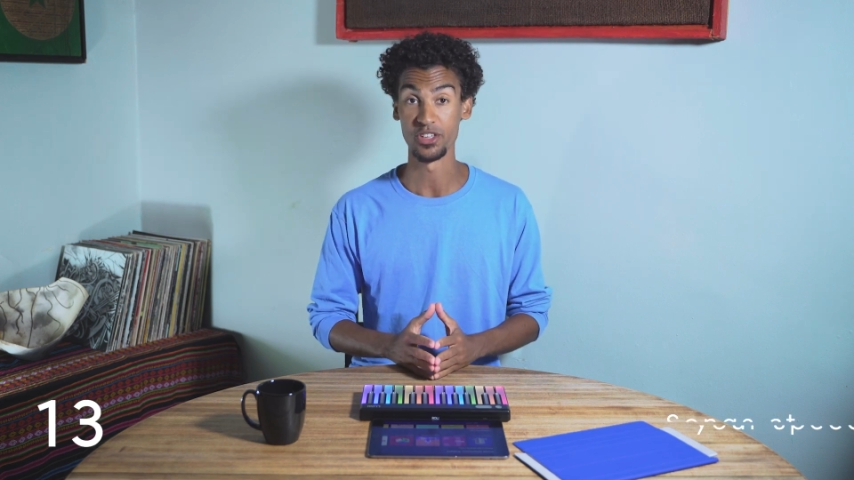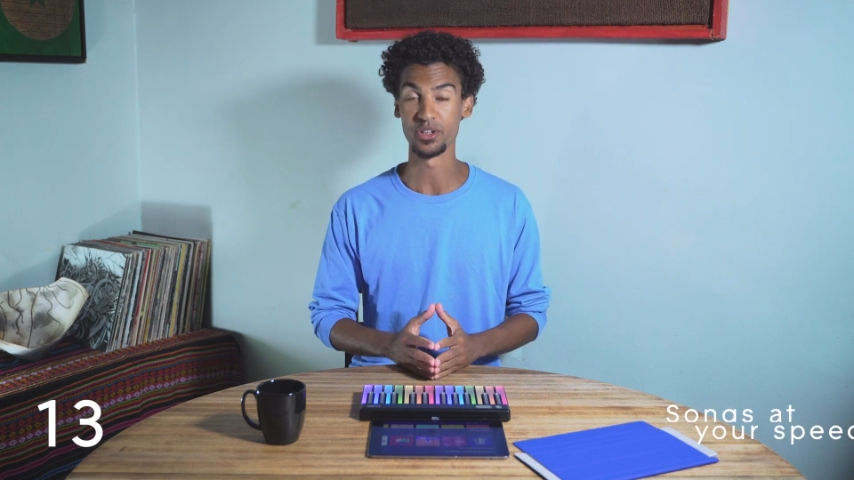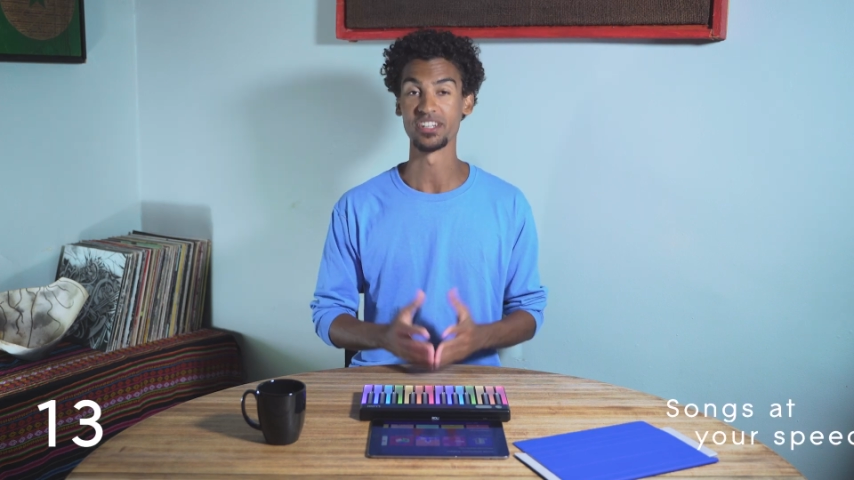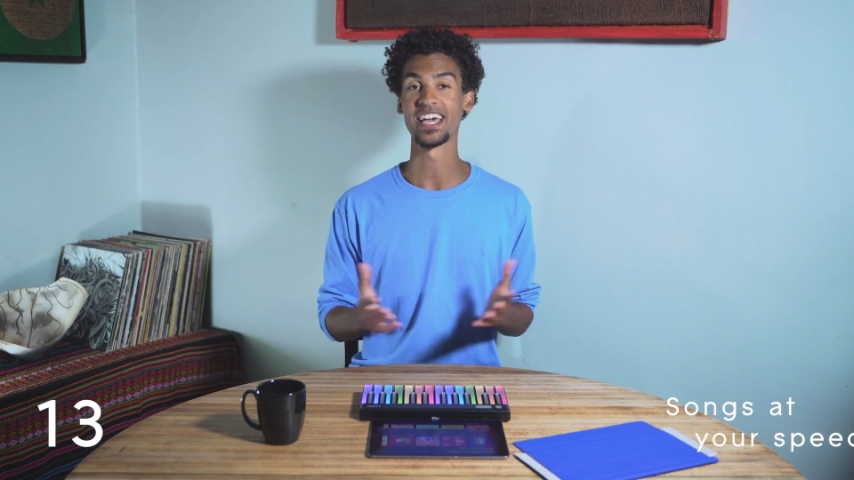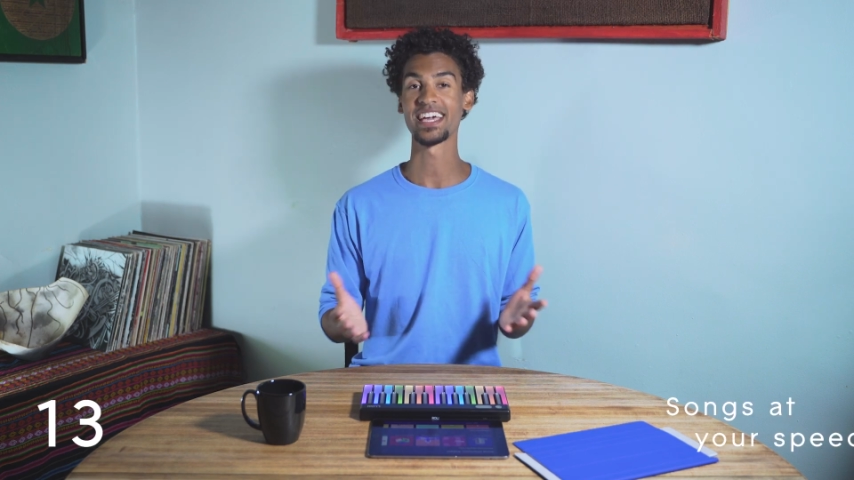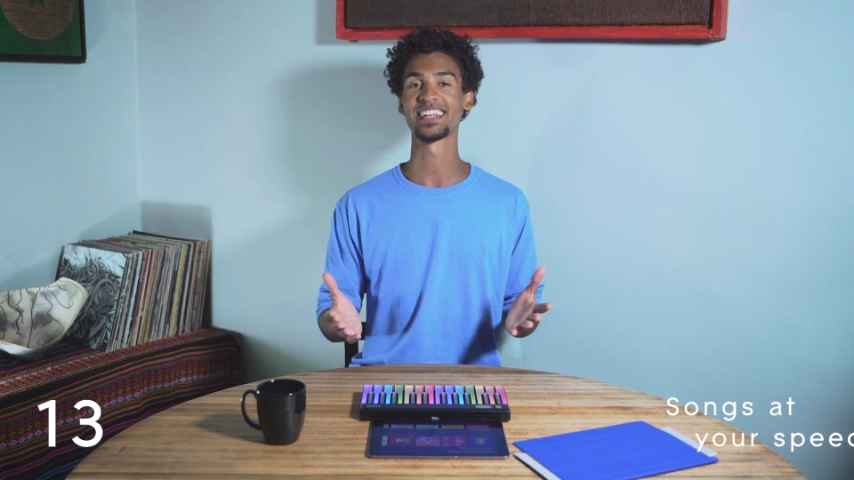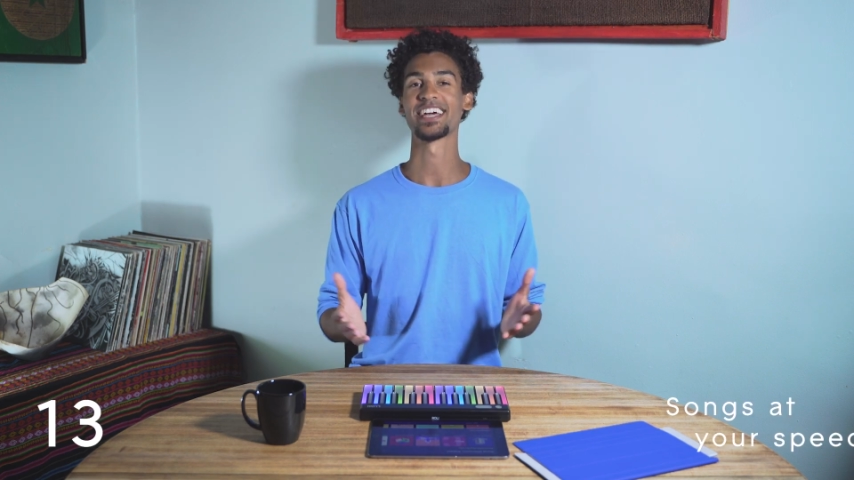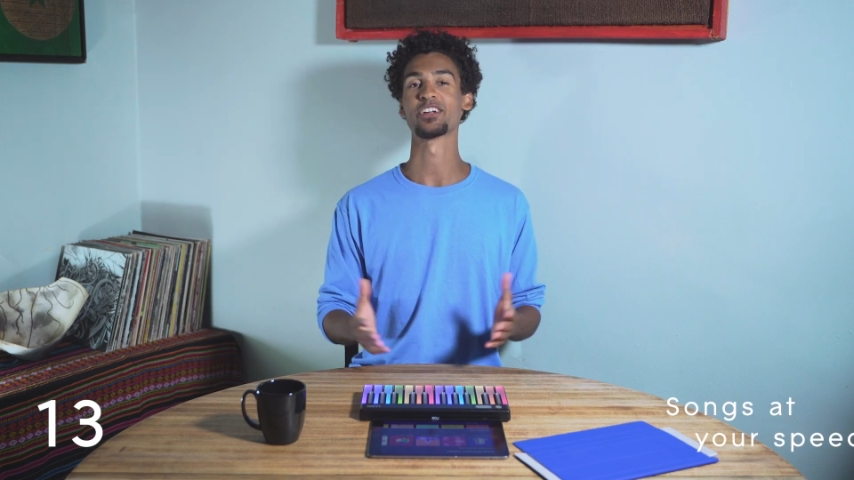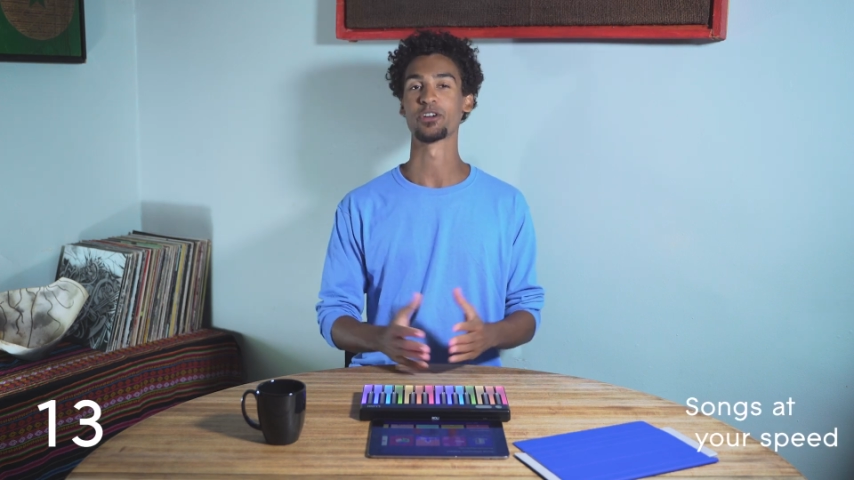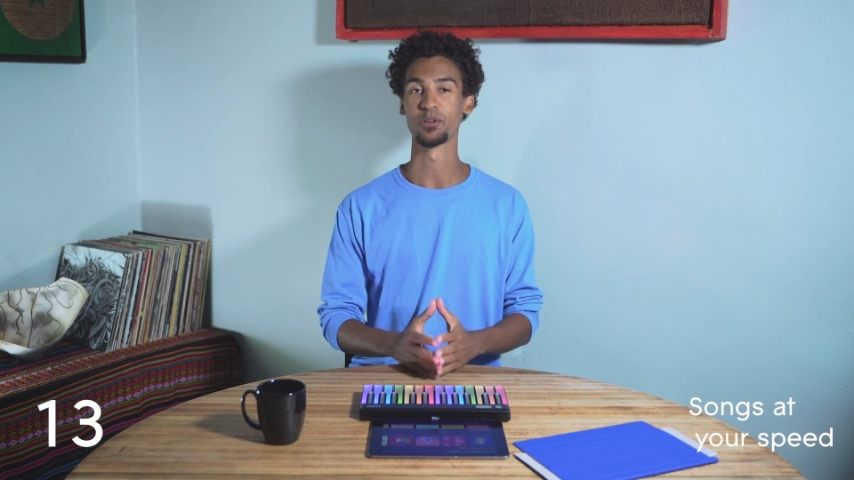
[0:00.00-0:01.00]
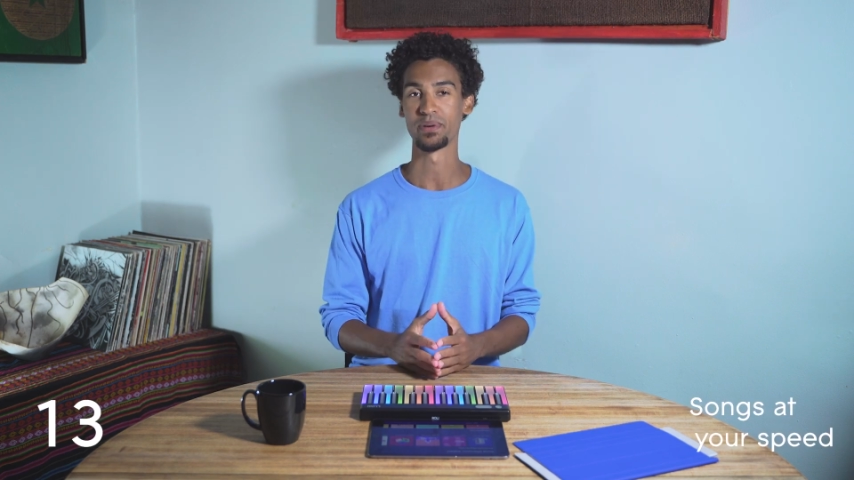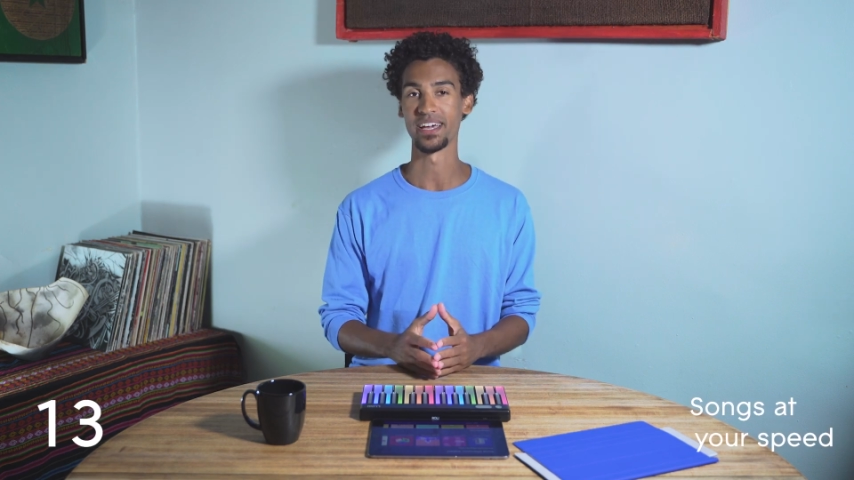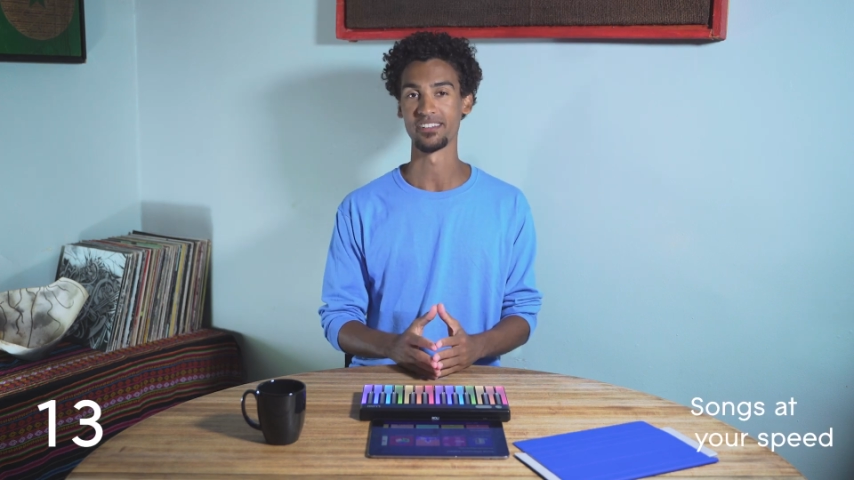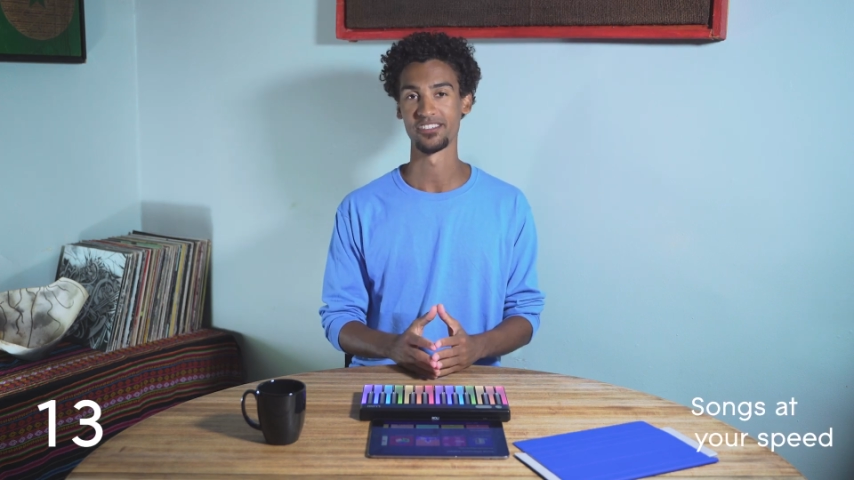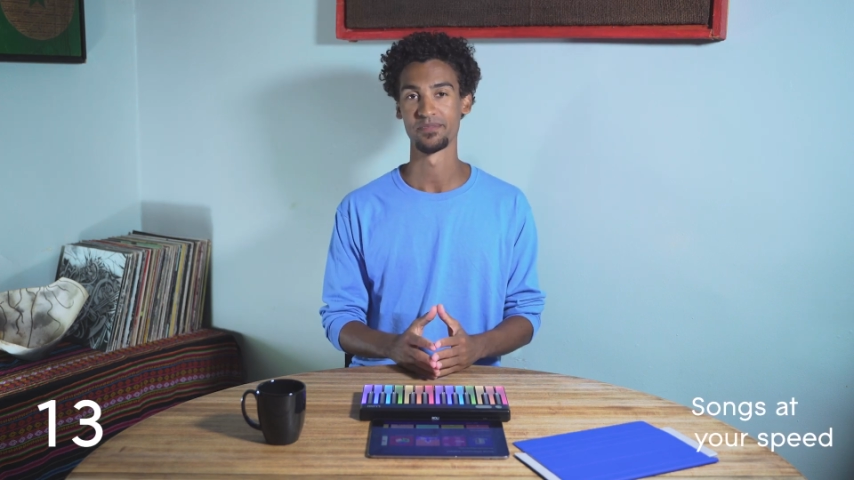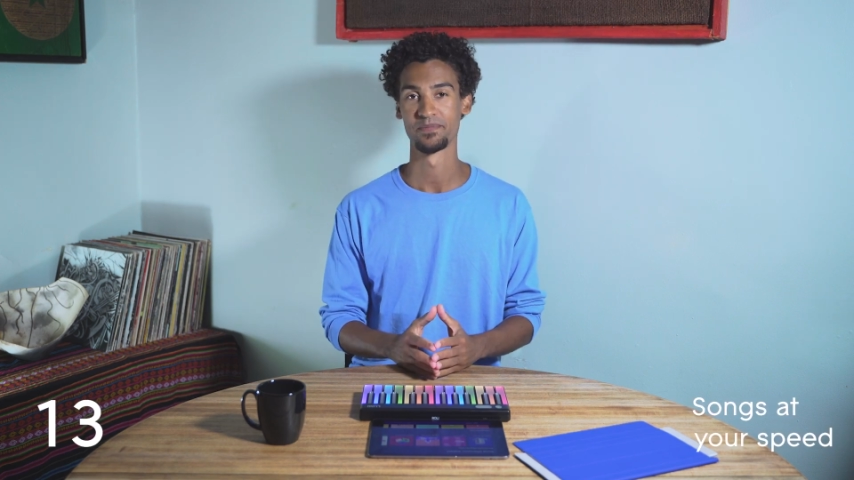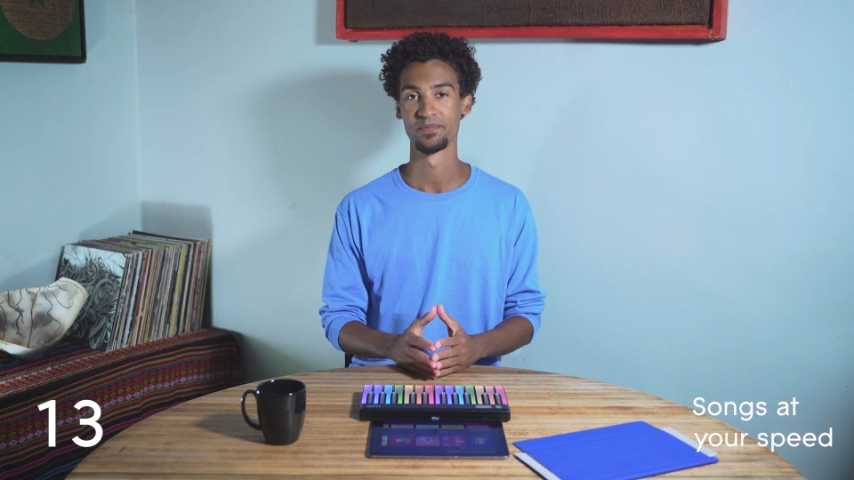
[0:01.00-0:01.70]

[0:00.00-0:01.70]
you can take it at your own pace.